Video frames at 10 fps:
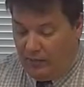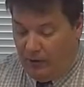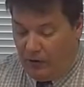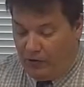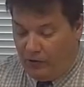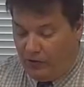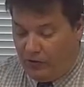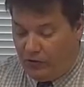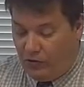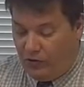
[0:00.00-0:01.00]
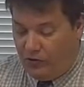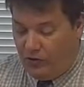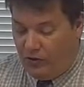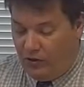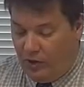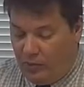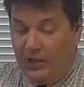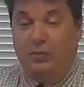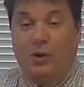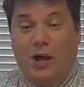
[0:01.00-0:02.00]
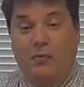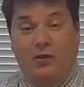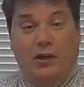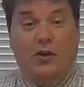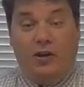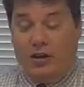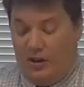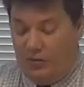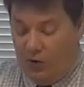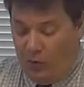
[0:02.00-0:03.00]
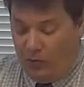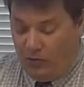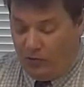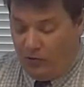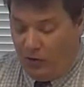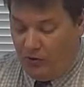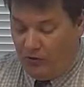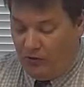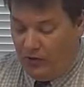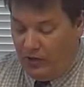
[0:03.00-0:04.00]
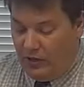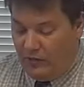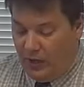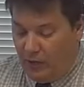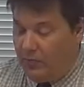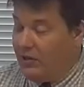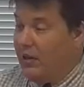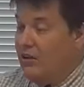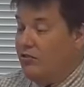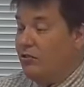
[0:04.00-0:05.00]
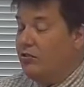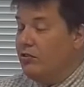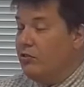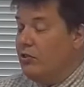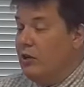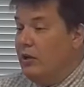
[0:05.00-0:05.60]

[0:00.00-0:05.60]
Marshall's assertion about the popularity of open source in developing nations.